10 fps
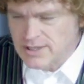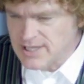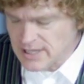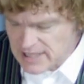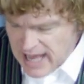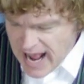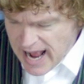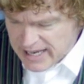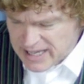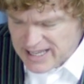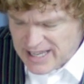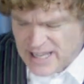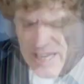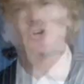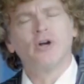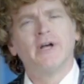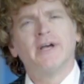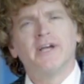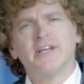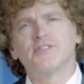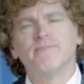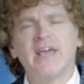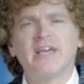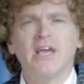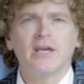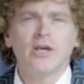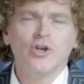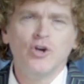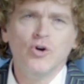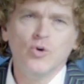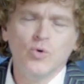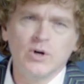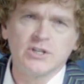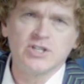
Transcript: to lack it's making you a